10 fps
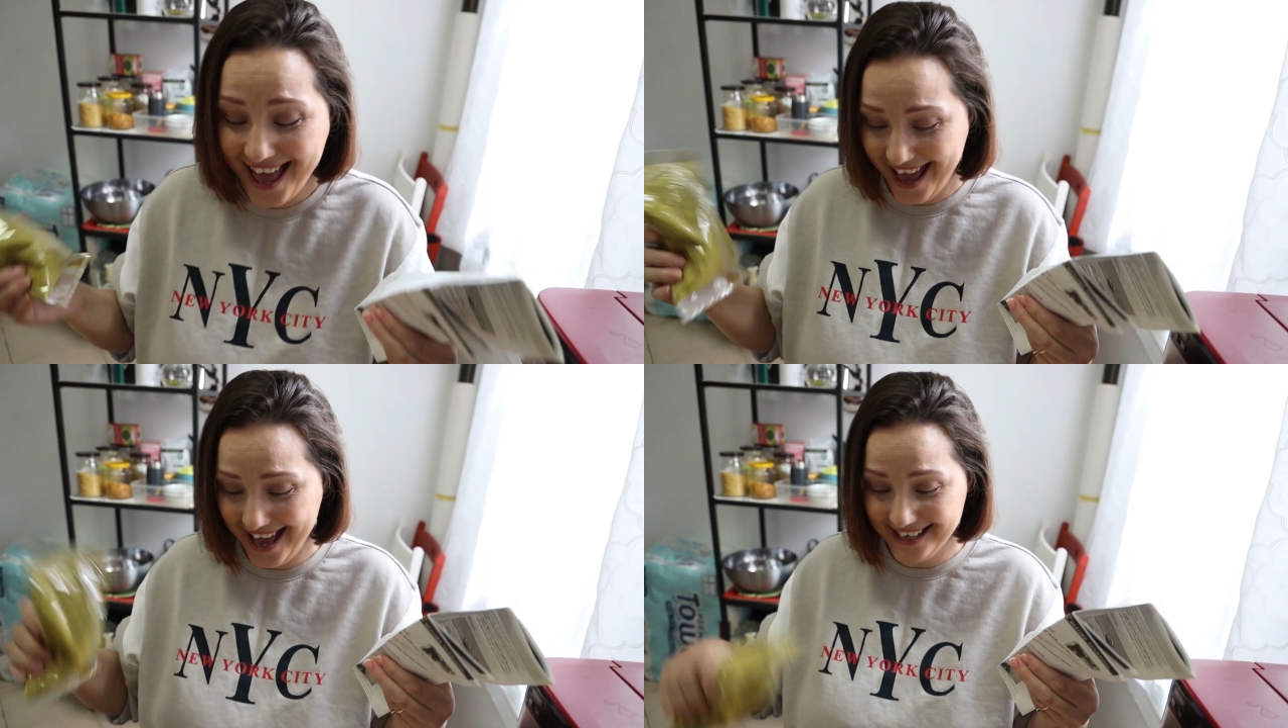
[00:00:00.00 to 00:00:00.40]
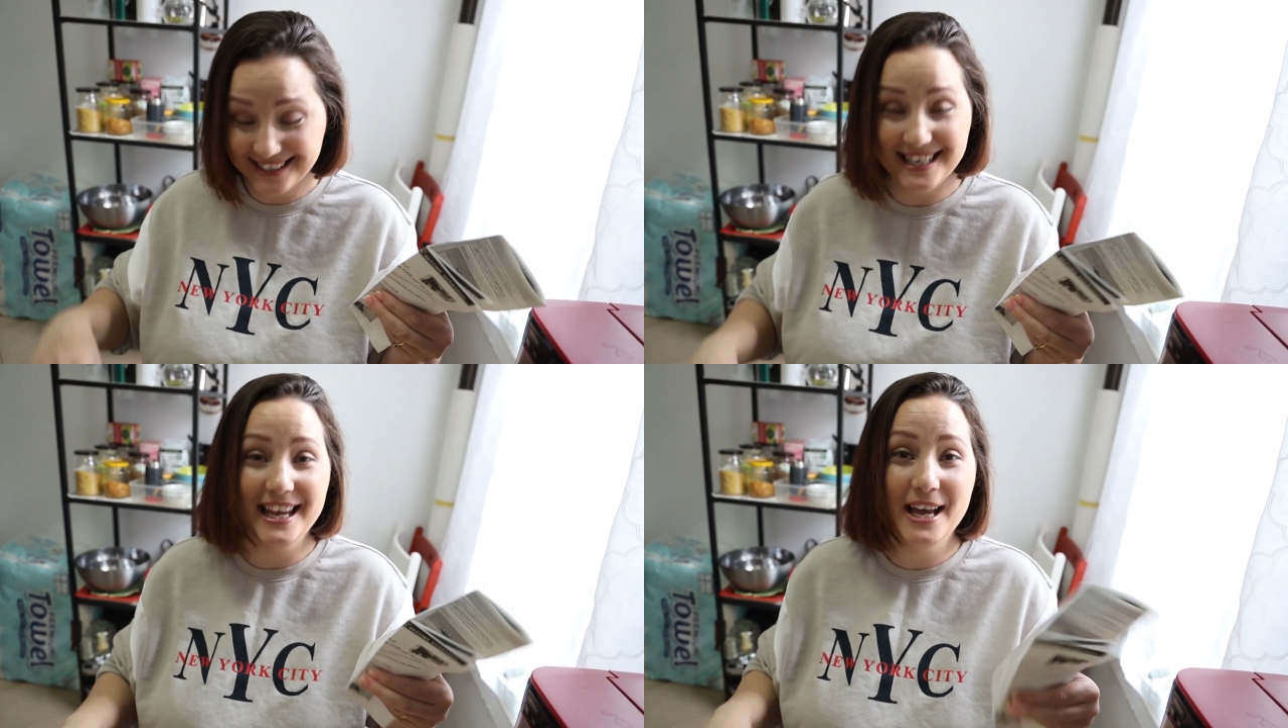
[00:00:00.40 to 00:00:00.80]
and
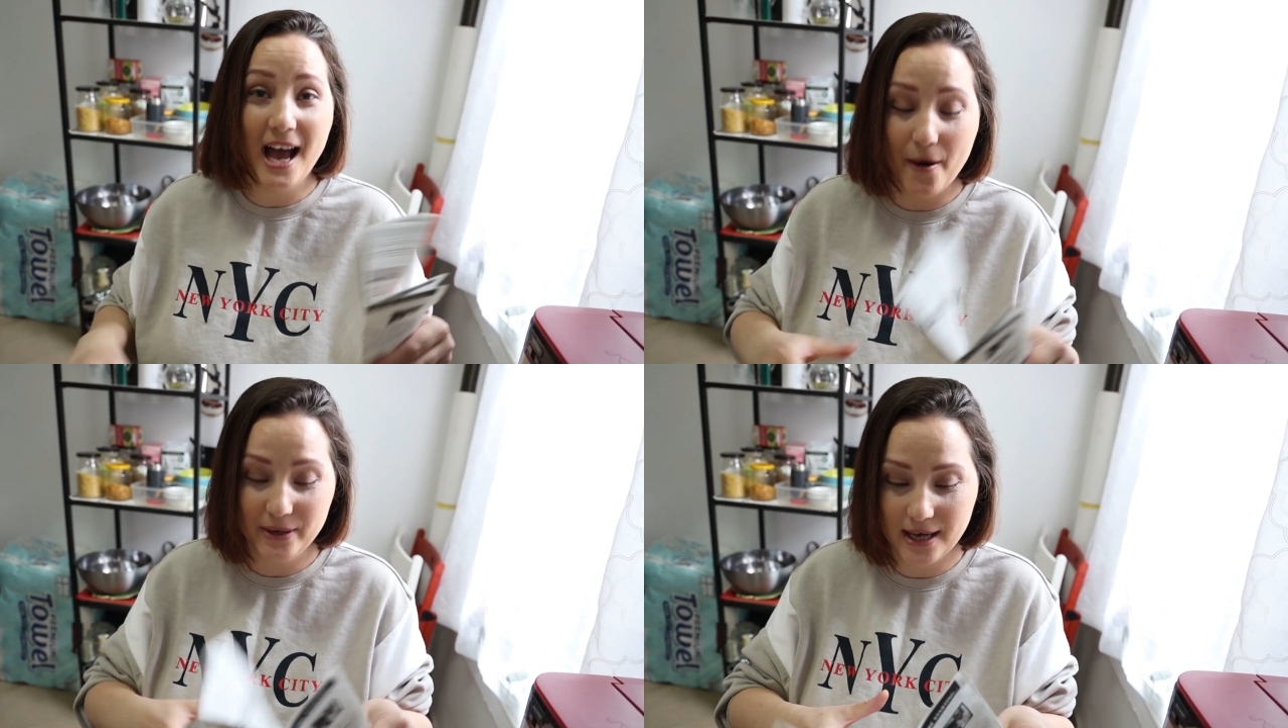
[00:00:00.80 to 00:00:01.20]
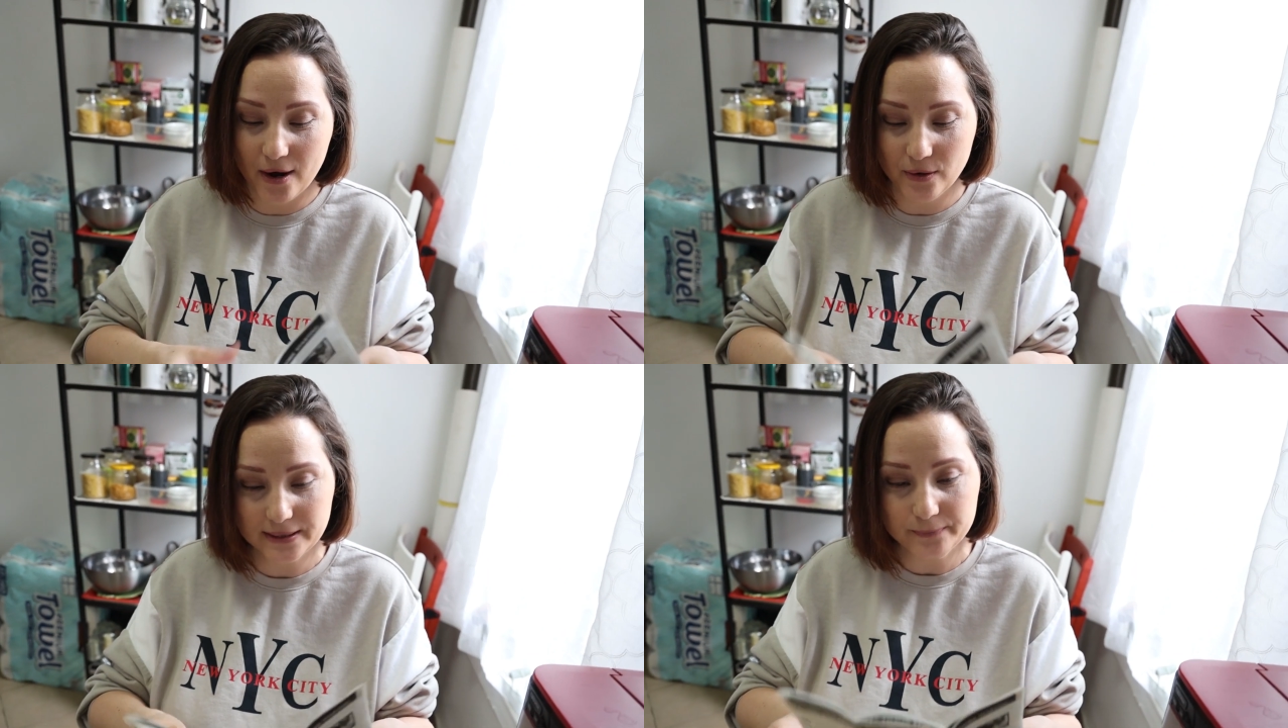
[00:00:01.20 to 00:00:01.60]
see how it
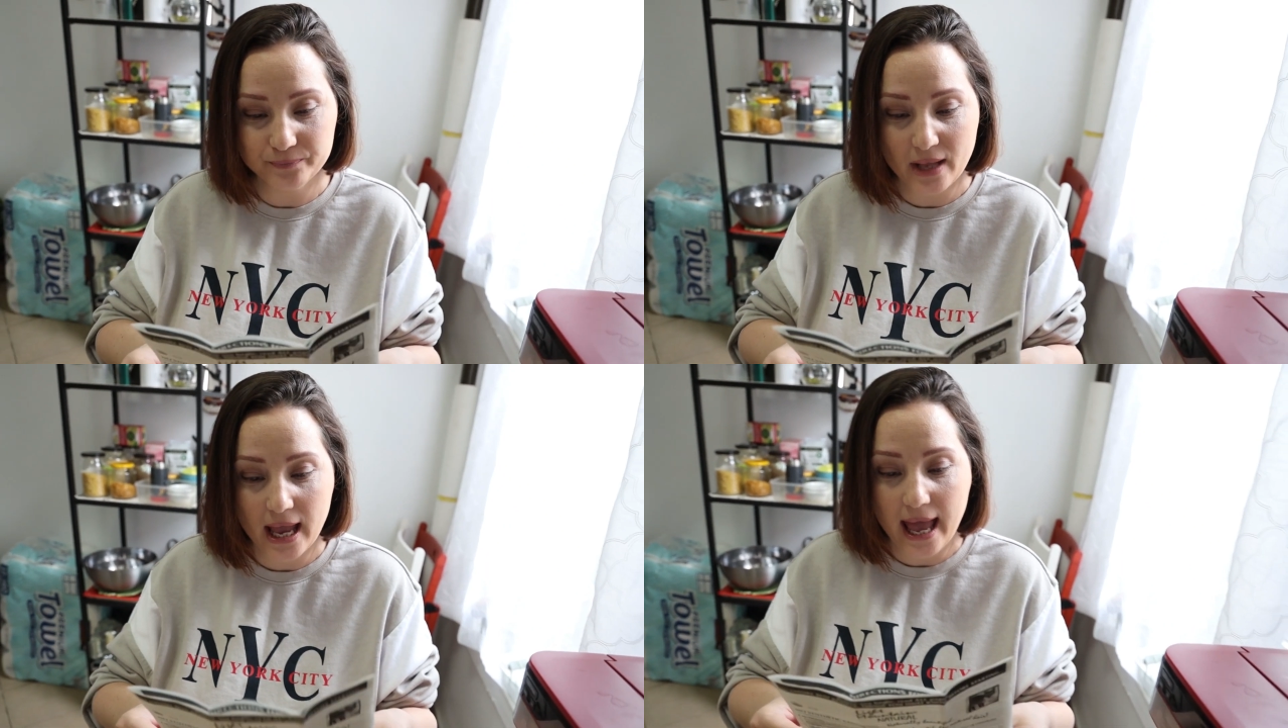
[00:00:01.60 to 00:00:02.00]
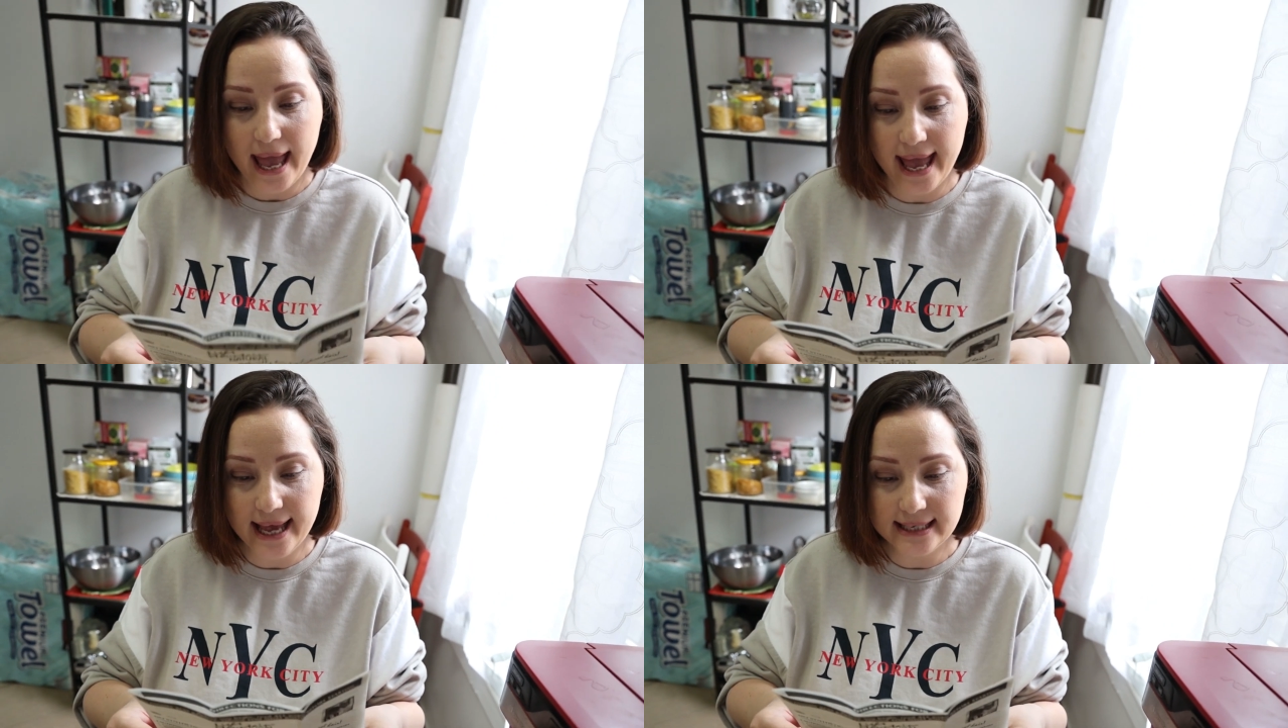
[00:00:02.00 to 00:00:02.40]
goes.
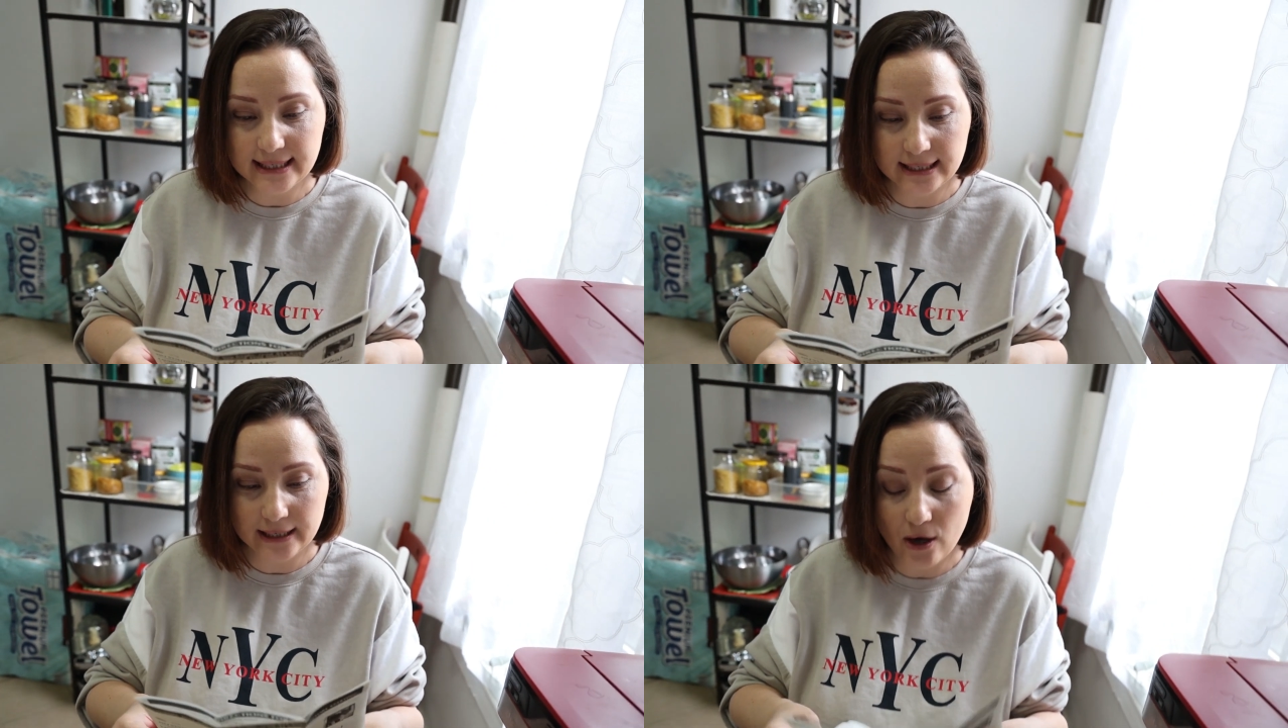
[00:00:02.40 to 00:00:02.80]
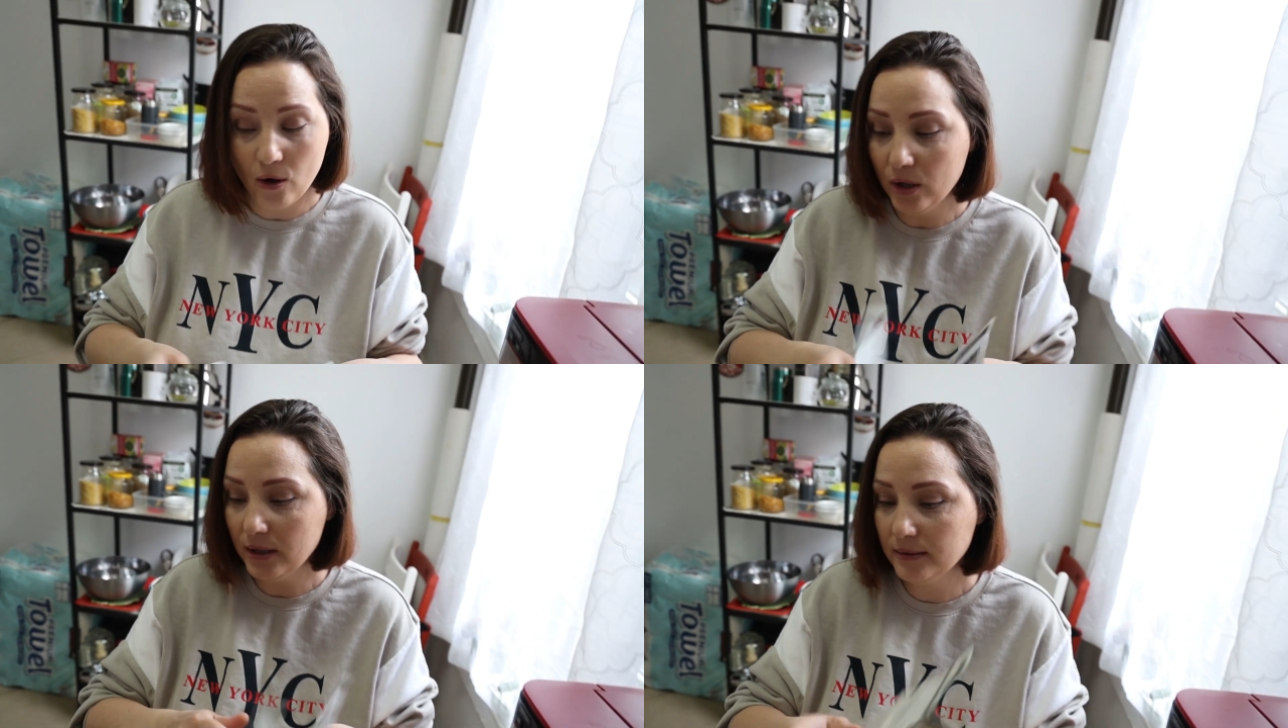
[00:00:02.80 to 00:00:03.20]
And
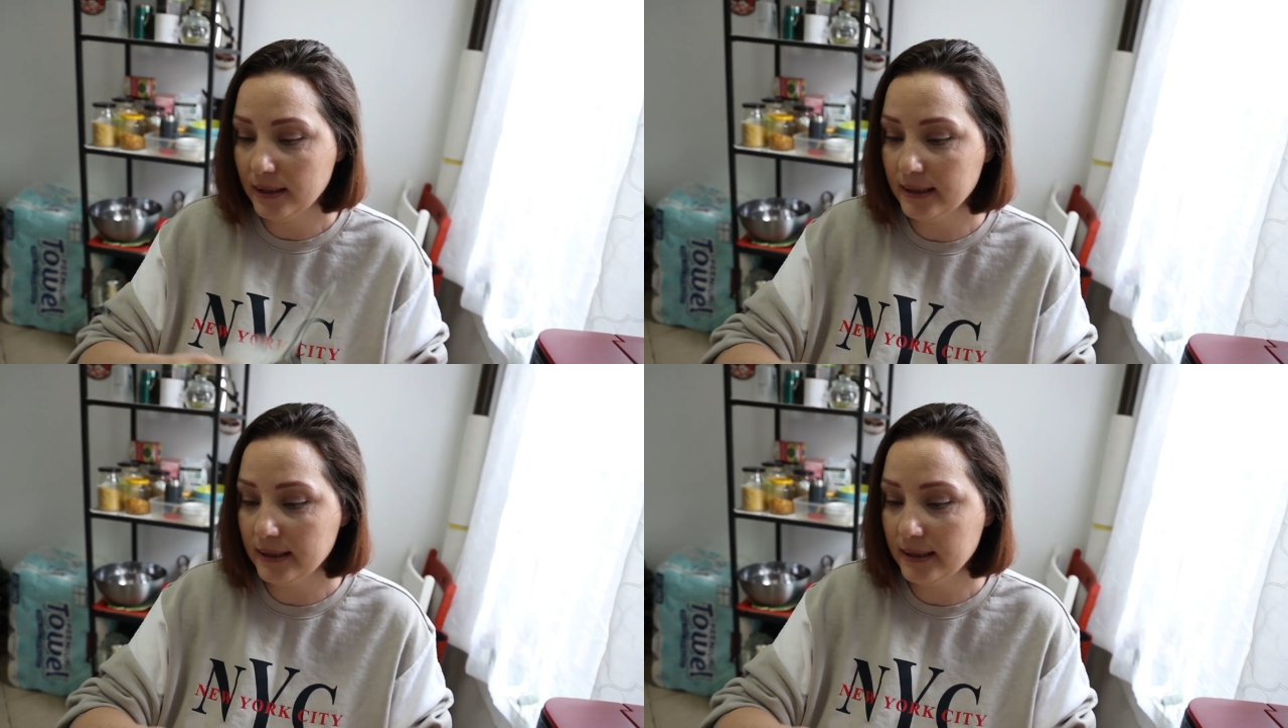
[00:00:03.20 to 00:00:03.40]
all